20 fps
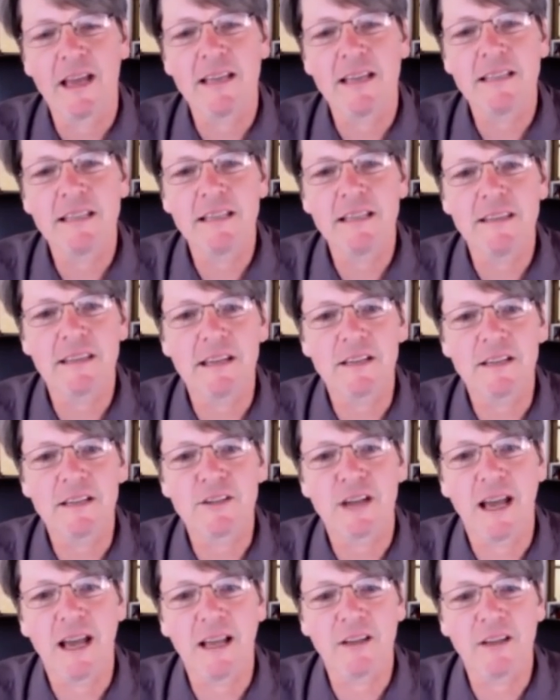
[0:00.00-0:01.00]
The idea that
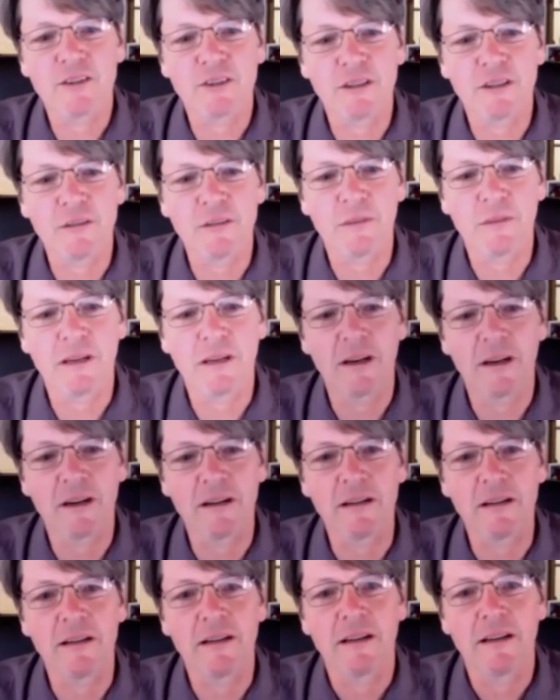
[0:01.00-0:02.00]
a child shouldn't be
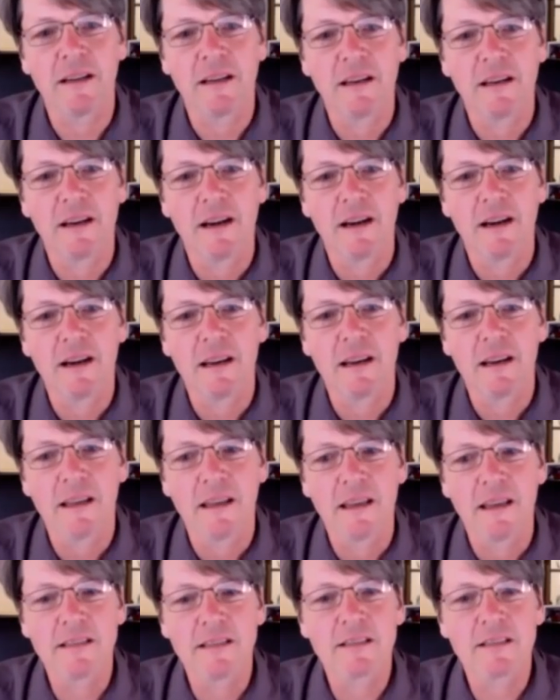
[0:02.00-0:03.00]
hurt
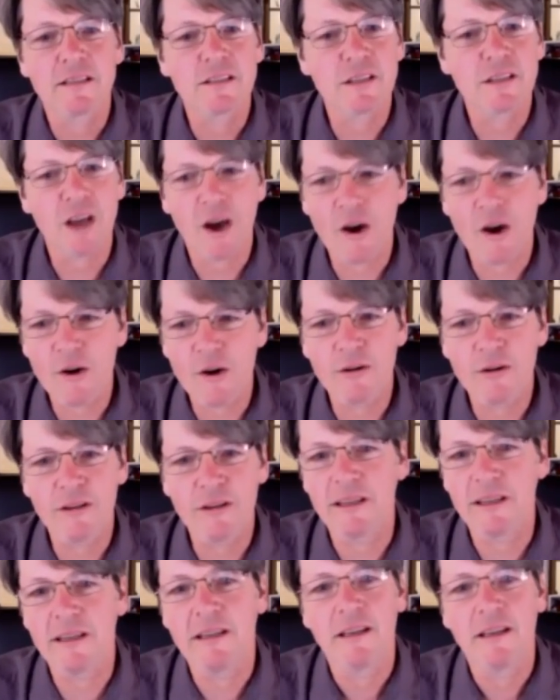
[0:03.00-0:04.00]
is
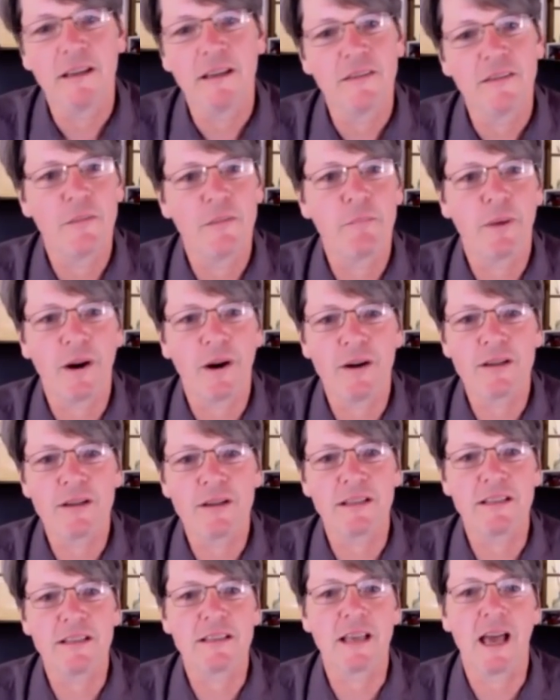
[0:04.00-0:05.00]
totally the
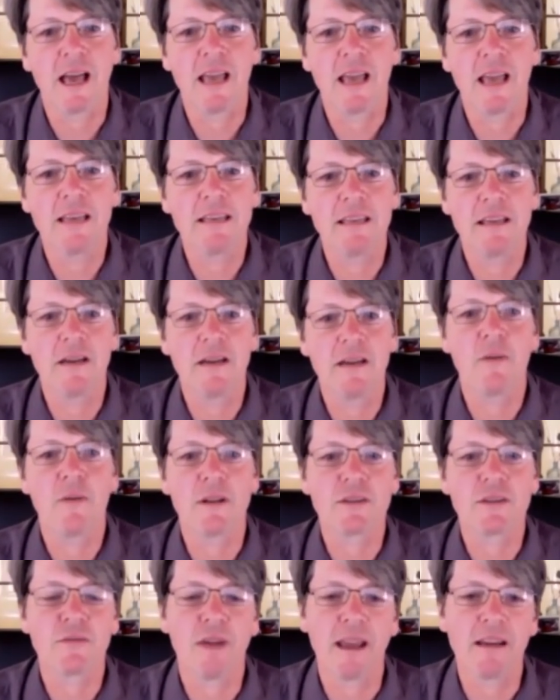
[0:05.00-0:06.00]
person's idea
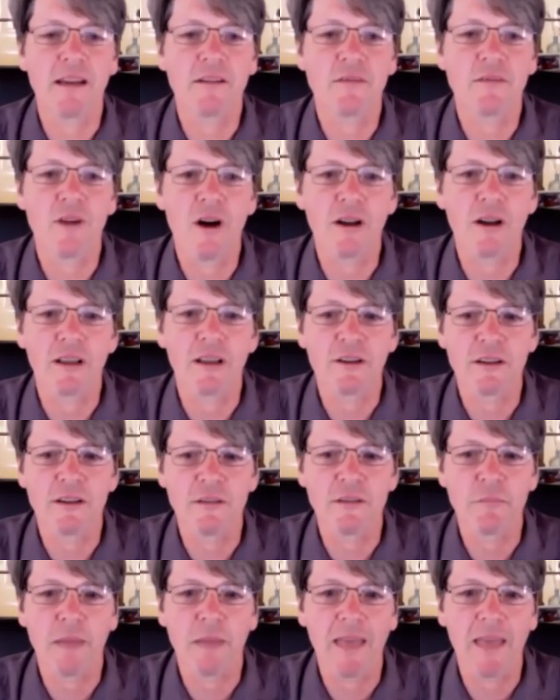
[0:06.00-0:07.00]
of what's right and wrong and
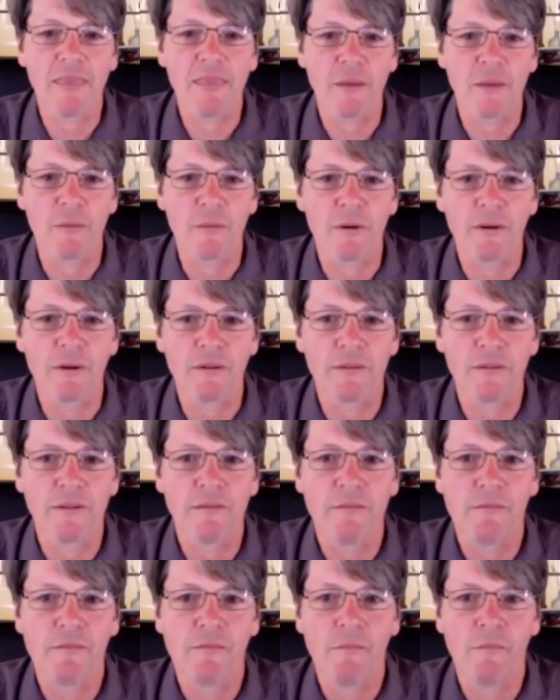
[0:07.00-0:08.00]
good and bad in the world.
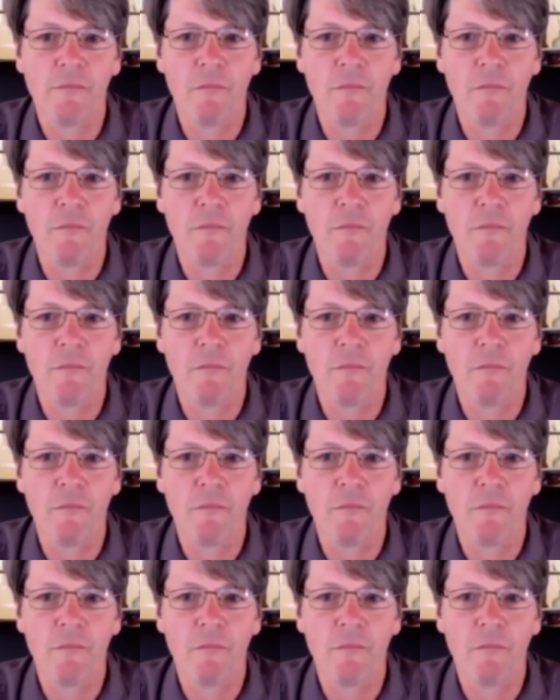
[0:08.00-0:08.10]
